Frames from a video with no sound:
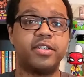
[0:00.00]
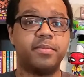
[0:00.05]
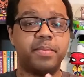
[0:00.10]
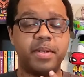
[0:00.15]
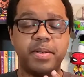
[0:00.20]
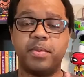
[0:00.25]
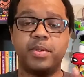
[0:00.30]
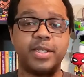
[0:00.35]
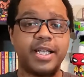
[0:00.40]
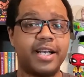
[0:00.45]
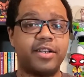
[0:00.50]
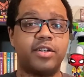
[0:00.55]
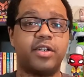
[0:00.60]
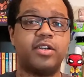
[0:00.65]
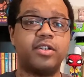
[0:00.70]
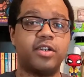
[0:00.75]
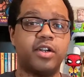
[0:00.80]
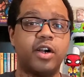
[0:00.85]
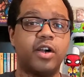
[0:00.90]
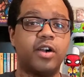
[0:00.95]
the people down
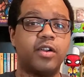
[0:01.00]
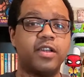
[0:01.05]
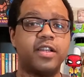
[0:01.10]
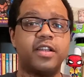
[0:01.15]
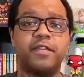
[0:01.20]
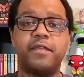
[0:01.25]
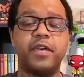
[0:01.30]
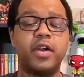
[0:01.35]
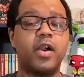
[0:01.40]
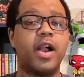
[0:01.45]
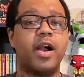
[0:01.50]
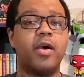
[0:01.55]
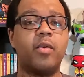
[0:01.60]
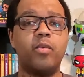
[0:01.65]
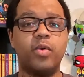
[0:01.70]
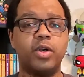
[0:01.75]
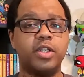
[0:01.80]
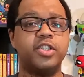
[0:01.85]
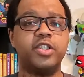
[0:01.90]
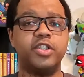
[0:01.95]
on Earth, to figure out
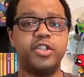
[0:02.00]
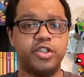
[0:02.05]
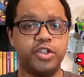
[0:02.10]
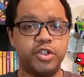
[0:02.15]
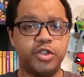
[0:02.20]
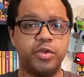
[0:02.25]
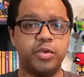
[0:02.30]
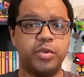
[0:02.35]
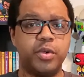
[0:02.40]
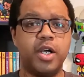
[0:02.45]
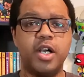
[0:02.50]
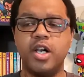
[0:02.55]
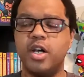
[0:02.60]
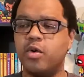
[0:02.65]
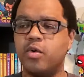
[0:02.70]
what to do